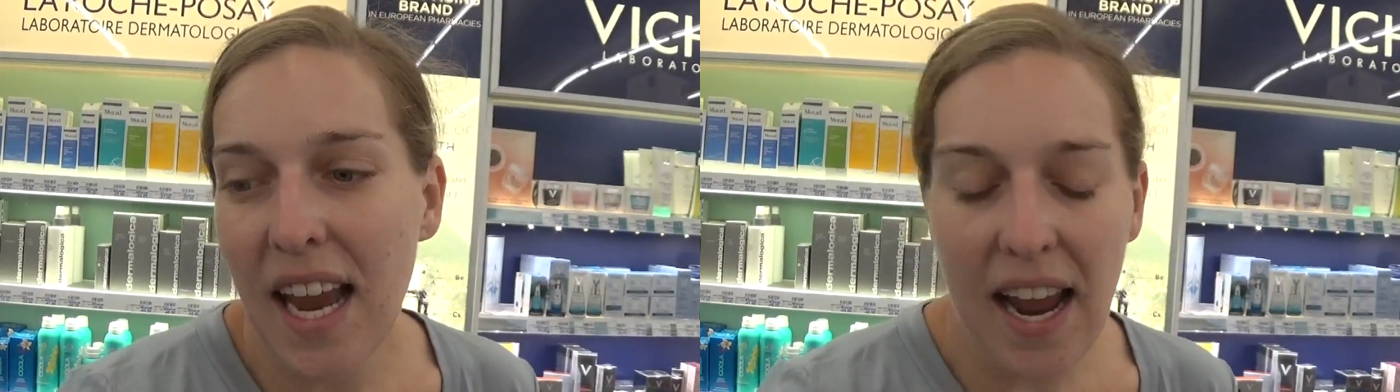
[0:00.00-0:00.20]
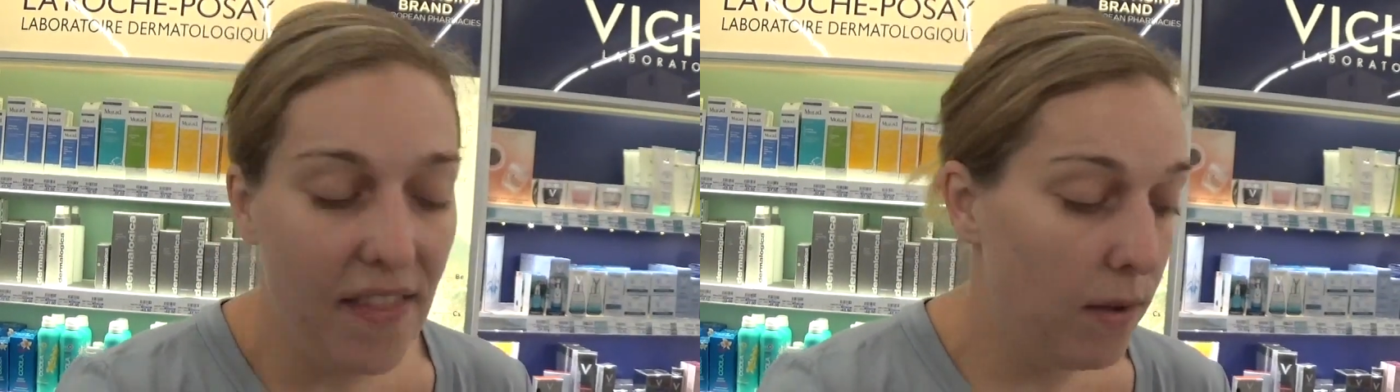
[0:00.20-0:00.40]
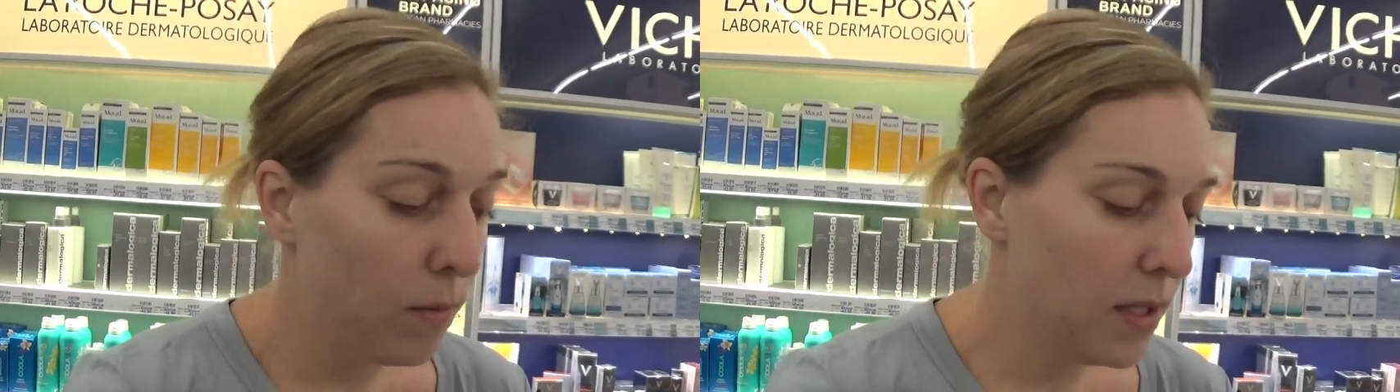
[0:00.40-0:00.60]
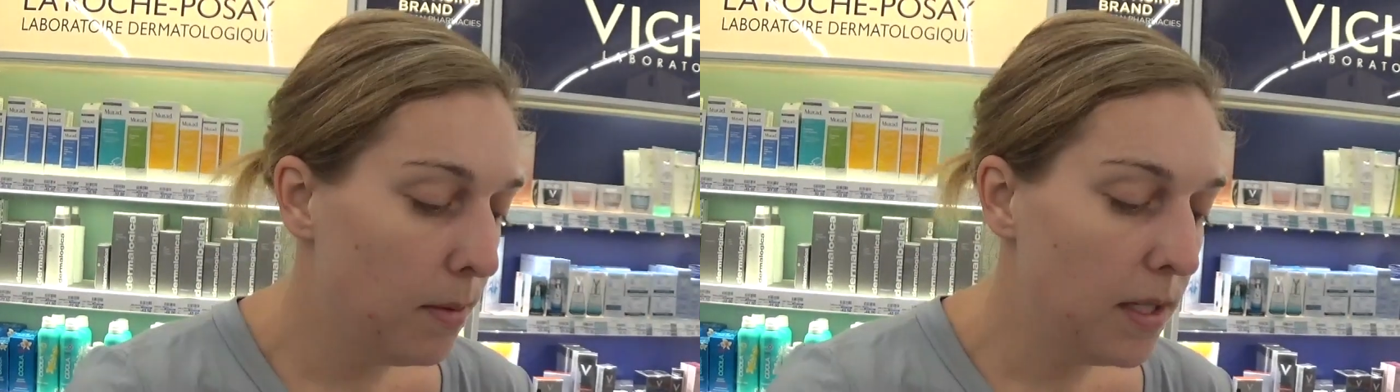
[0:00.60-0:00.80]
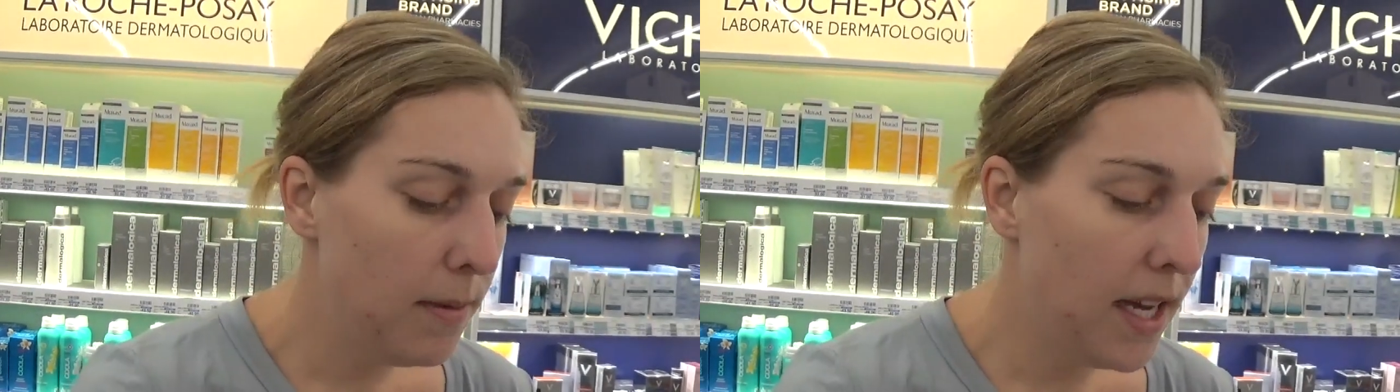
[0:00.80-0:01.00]
Uh, and then we're
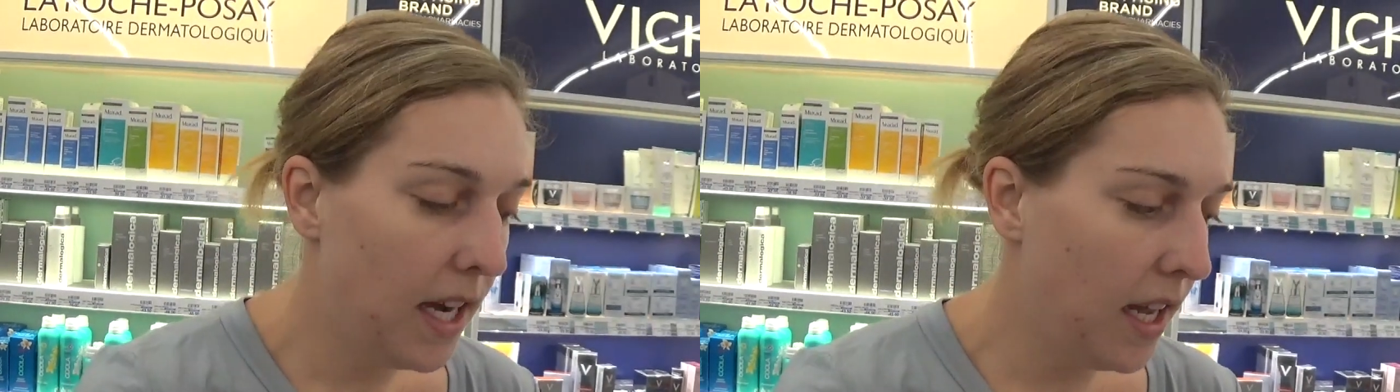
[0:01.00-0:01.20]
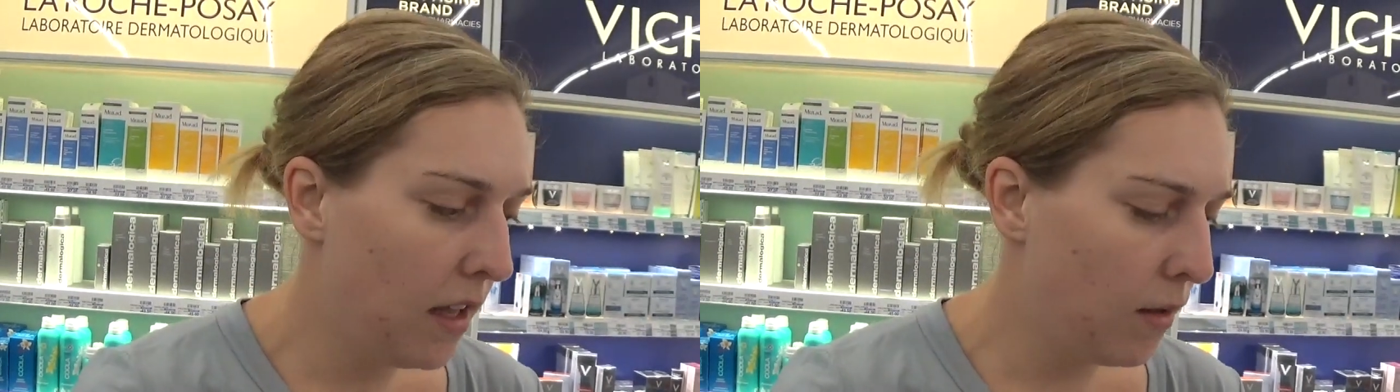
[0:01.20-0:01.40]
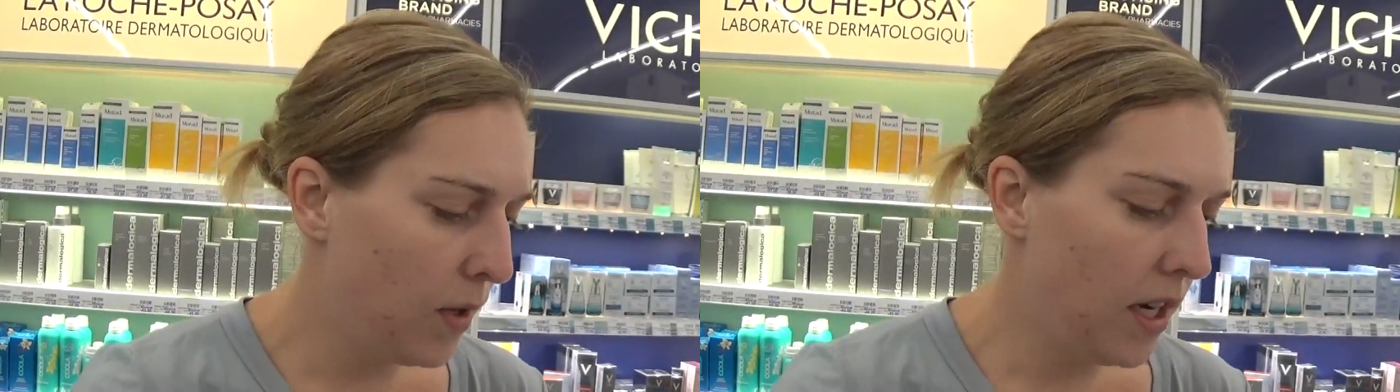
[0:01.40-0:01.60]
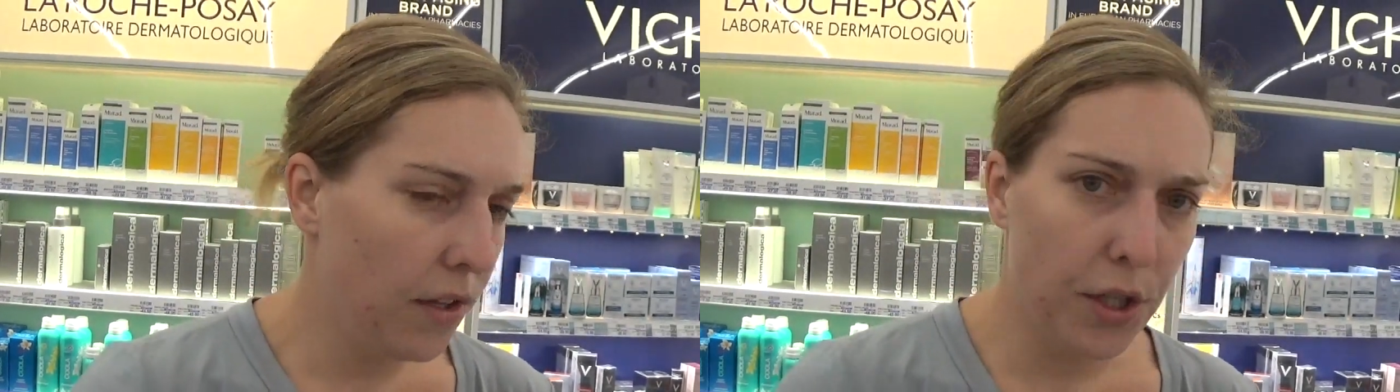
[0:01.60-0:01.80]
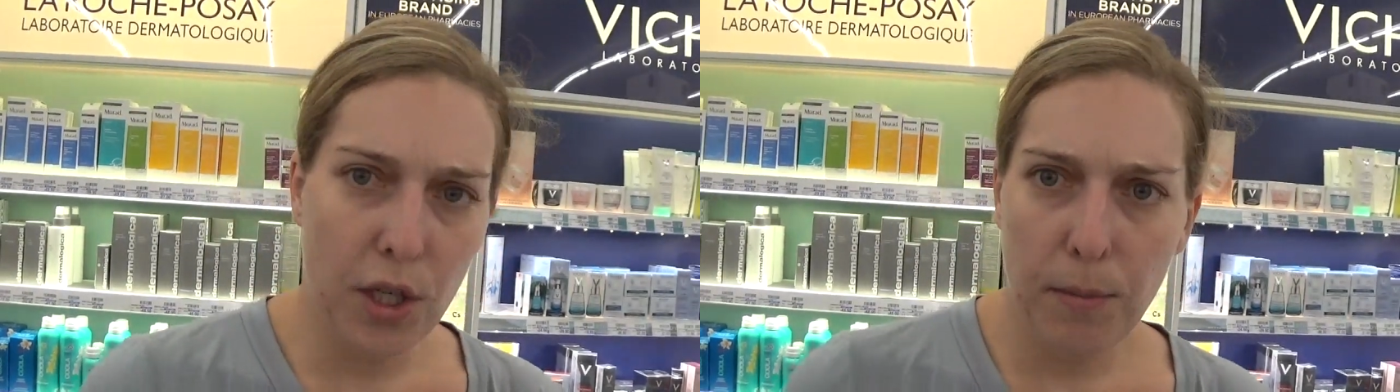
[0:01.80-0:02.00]
supposed to be getting
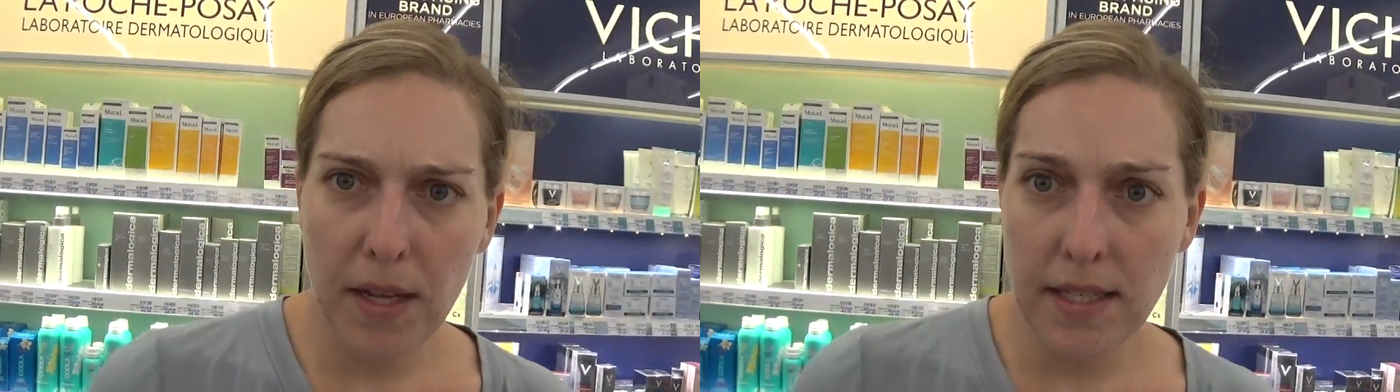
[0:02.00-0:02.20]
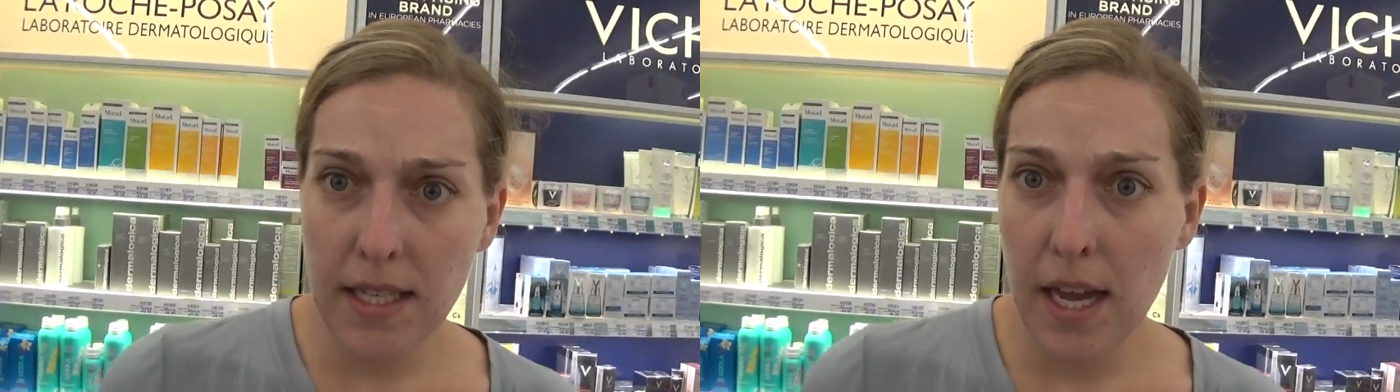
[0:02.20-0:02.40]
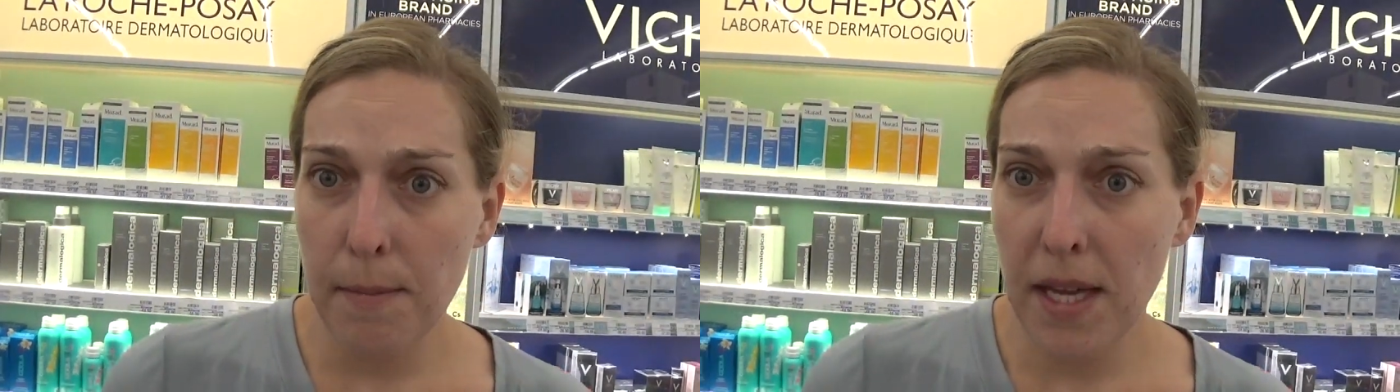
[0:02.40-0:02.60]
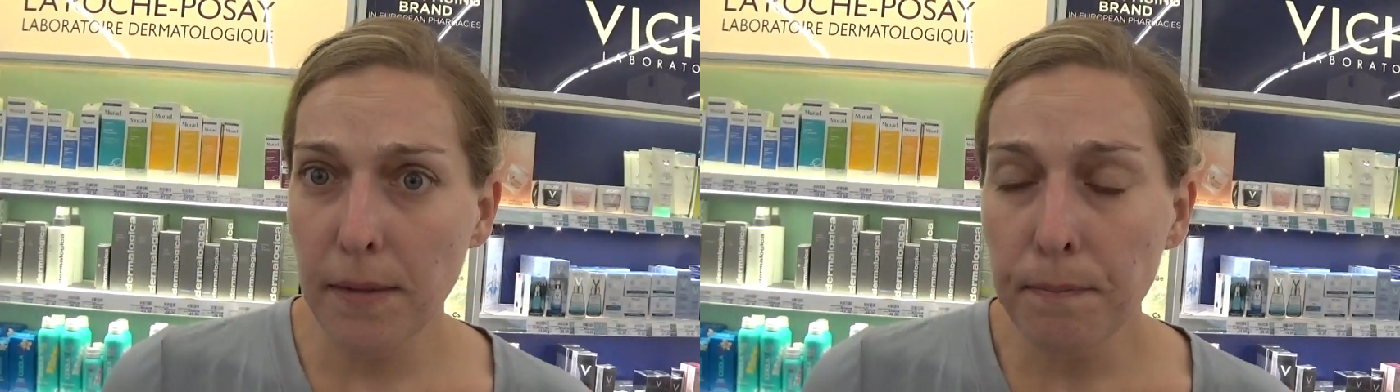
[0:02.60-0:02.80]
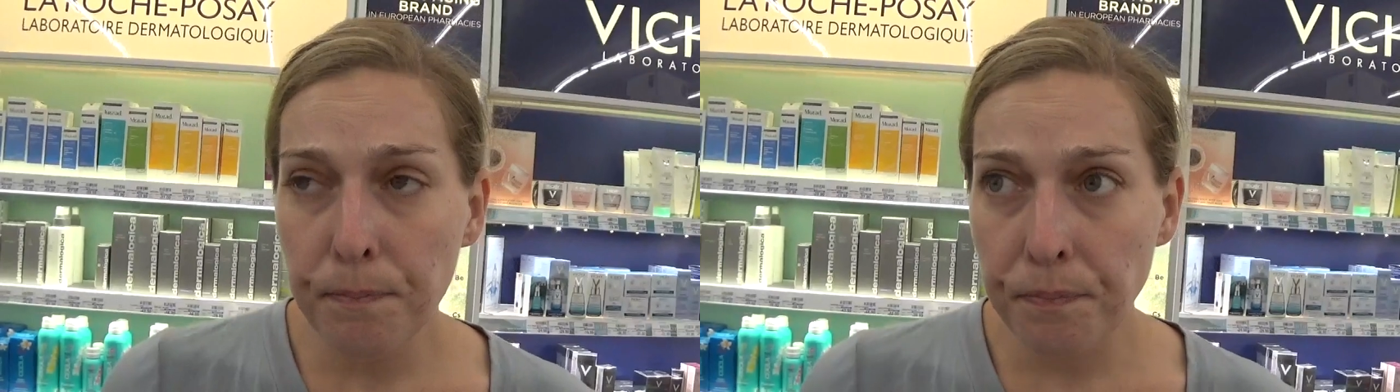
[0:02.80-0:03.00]
$3 coupons coming.